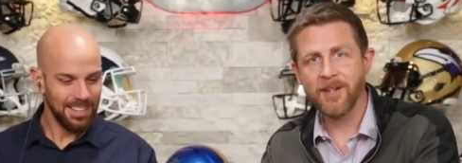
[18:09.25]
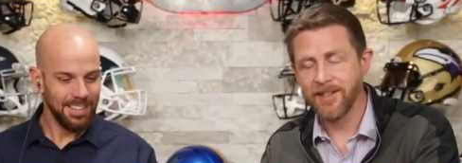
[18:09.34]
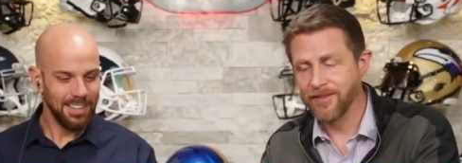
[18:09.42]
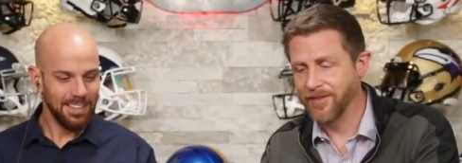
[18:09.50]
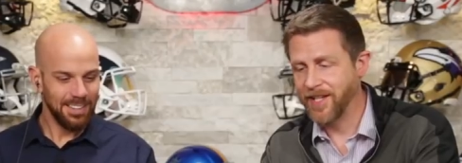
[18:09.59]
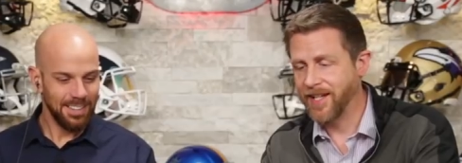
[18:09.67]
Speaker 1: American
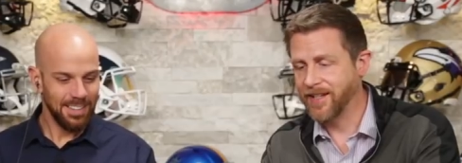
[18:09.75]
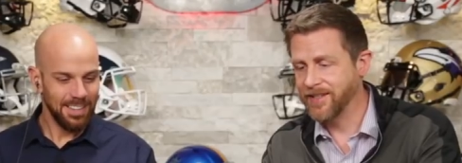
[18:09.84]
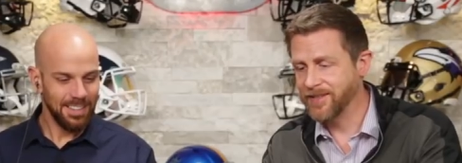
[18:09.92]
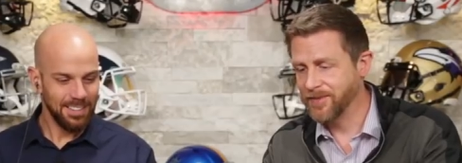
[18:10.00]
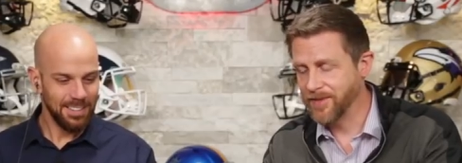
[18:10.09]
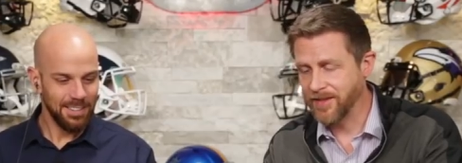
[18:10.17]
flags
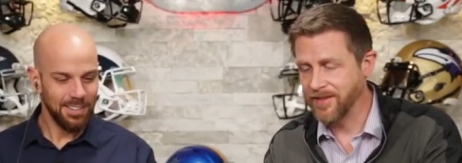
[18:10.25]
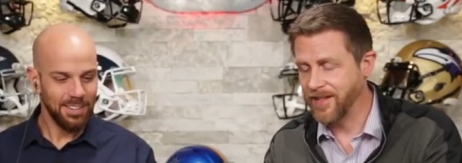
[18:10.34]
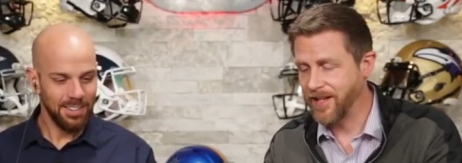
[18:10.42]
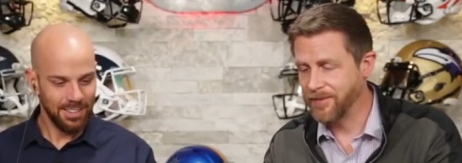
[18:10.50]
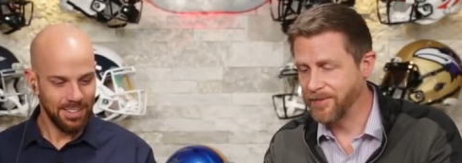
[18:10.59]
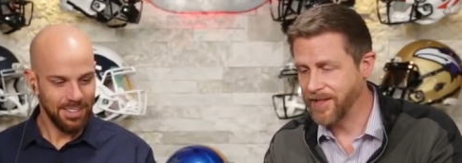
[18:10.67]
when a
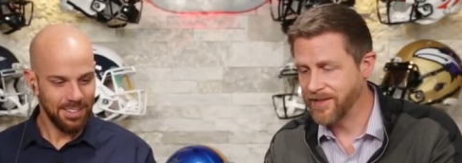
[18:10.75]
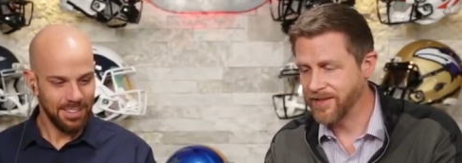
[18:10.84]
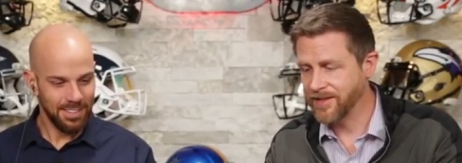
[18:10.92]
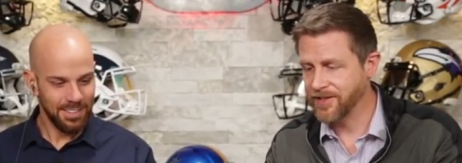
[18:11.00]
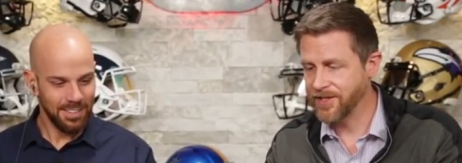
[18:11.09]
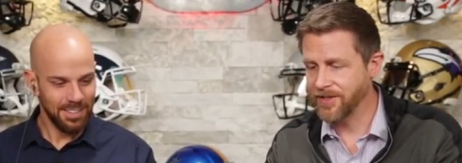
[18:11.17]
helmet makes to
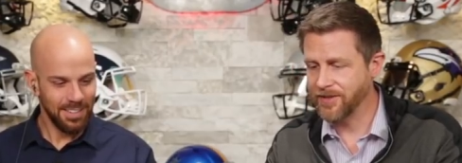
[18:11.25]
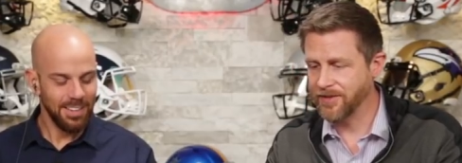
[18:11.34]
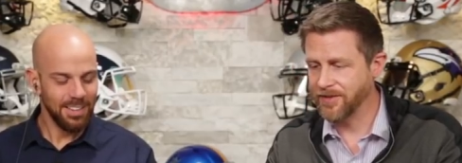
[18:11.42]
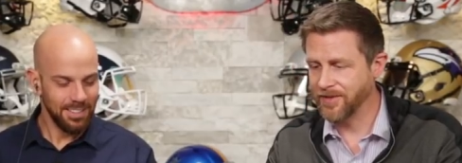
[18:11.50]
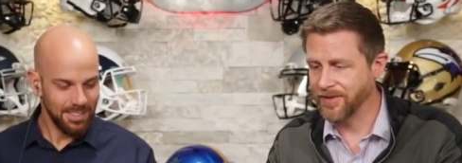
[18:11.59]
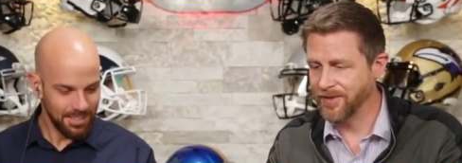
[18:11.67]
the show,
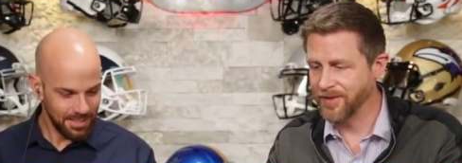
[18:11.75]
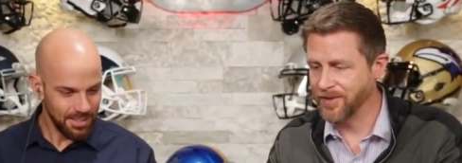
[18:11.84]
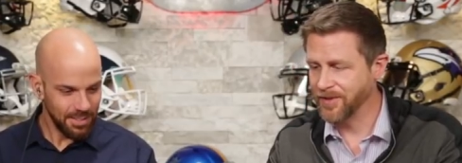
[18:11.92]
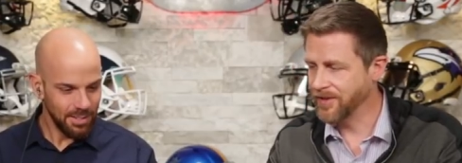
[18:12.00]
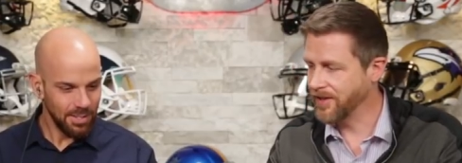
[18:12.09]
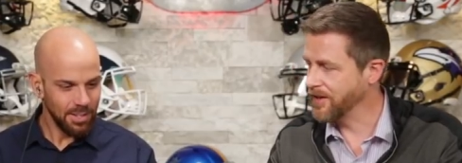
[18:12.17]

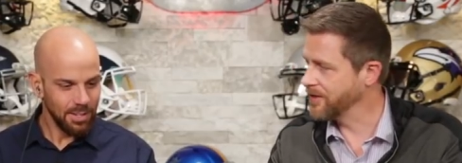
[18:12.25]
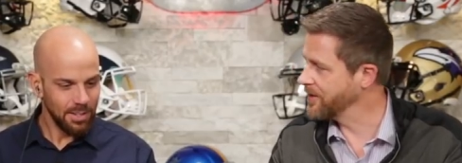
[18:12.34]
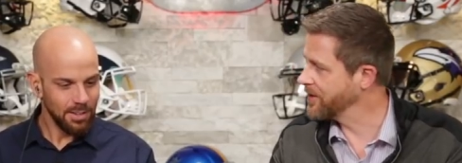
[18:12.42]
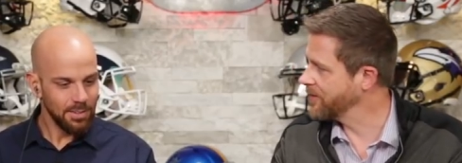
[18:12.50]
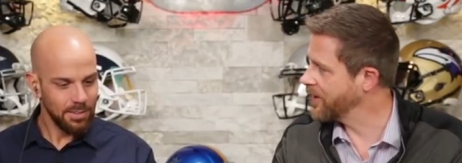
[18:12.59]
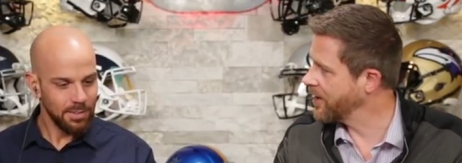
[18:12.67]
or our green
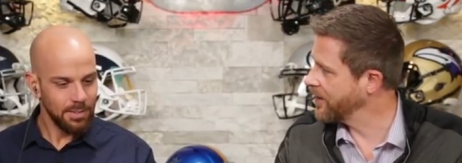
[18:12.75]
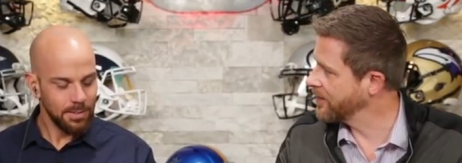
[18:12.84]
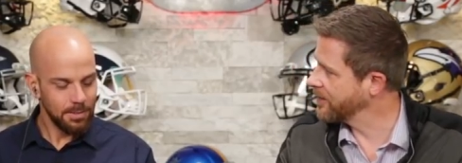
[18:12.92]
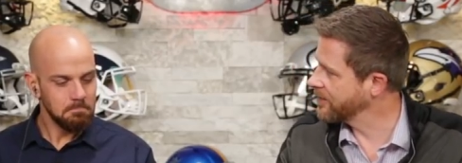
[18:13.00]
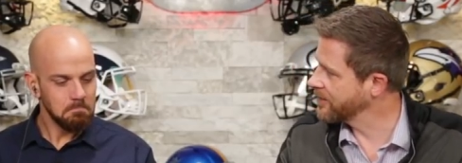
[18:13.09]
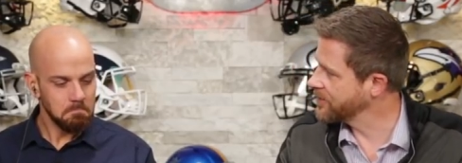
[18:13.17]

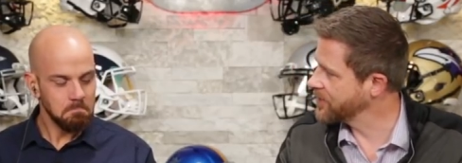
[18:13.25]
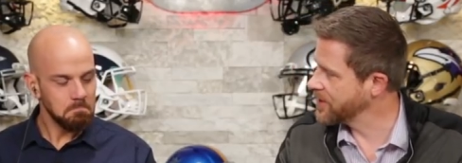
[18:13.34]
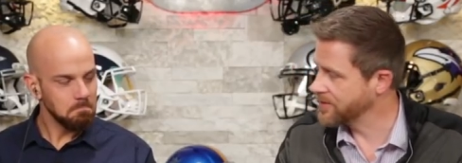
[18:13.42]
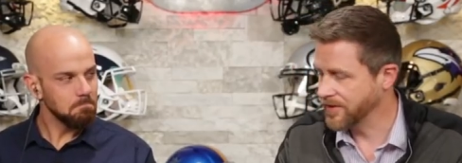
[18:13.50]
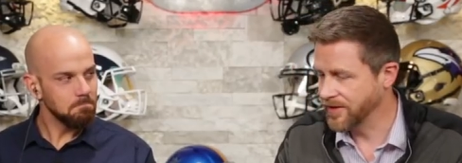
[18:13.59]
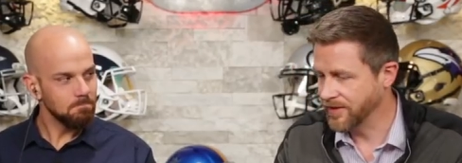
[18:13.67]
gridiron
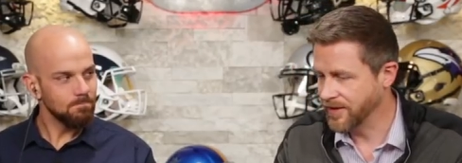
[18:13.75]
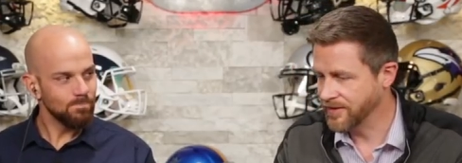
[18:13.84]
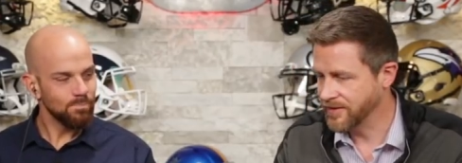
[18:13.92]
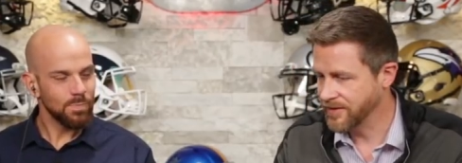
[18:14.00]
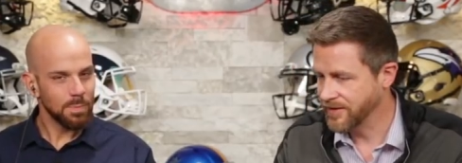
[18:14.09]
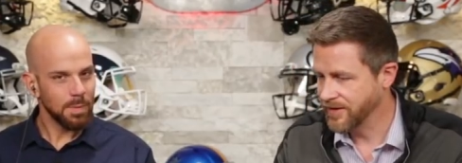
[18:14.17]
transfer
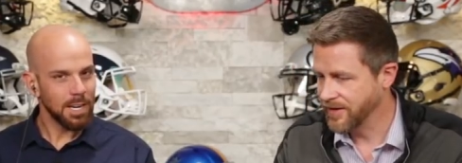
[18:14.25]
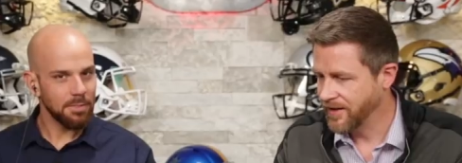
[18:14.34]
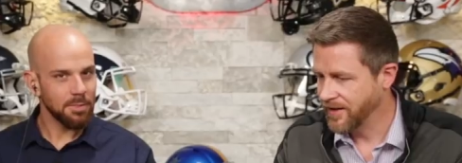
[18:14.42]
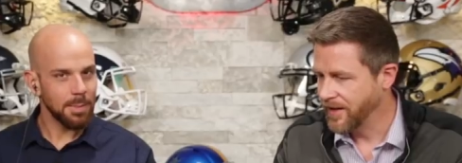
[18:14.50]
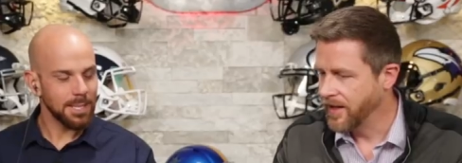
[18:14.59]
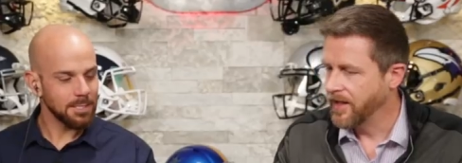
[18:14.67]
logos?
Speaker 2: Might have
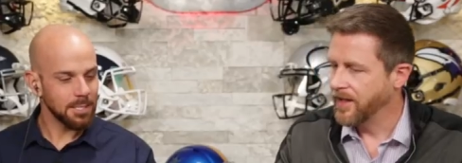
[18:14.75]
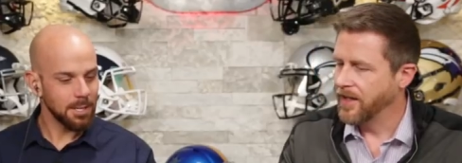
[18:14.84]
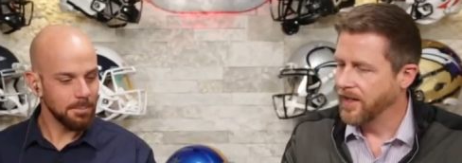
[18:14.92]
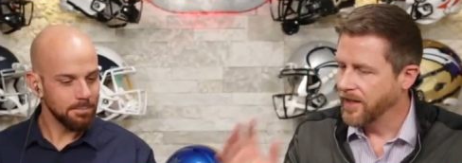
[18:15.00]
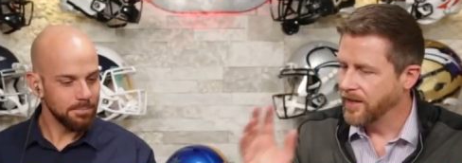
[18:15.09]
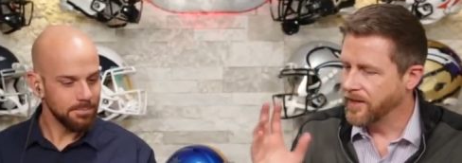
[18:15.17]
to mix it up.
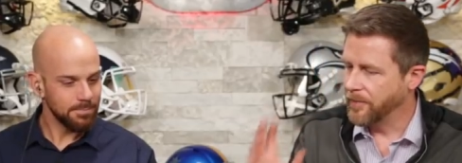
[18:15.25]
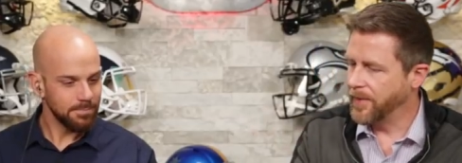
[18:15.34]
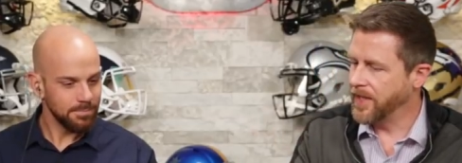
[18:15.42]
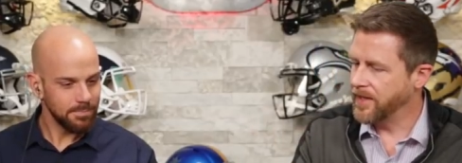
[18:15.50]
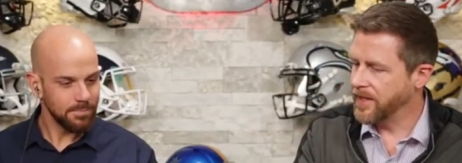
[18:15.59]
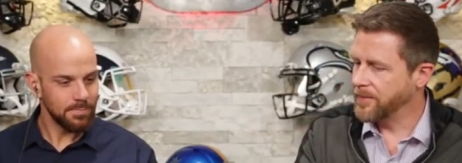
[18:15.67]
Speaker 1: The
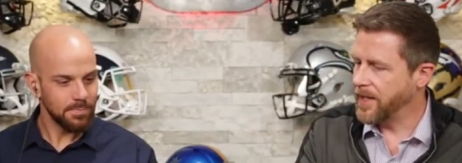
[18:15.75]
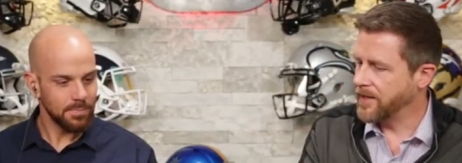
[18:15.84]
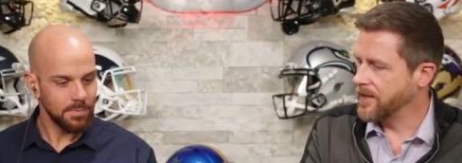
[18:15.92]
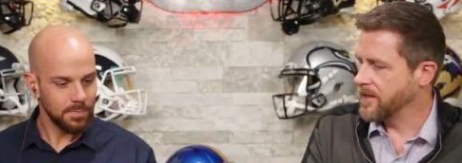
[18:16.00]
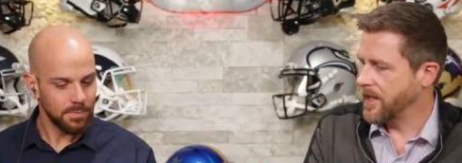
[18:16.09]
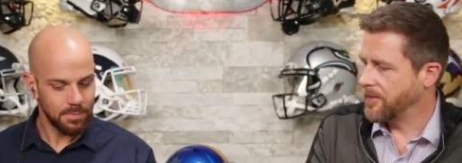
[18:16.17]
big thing about
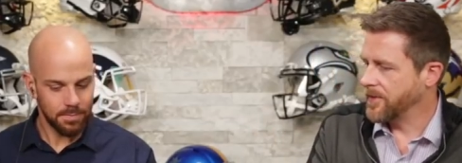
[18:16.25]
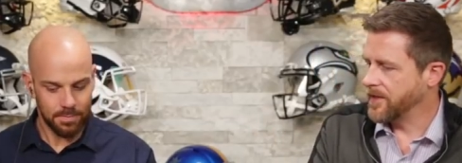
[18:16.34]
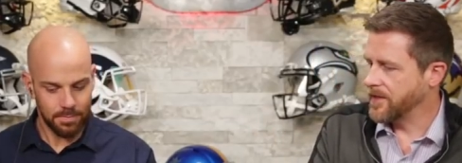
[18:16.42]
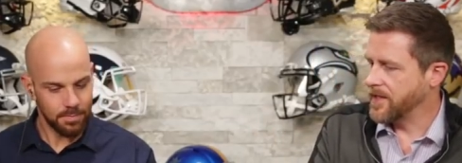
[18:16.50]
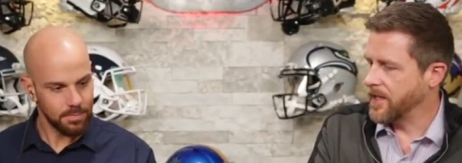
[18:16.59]
this helmet that's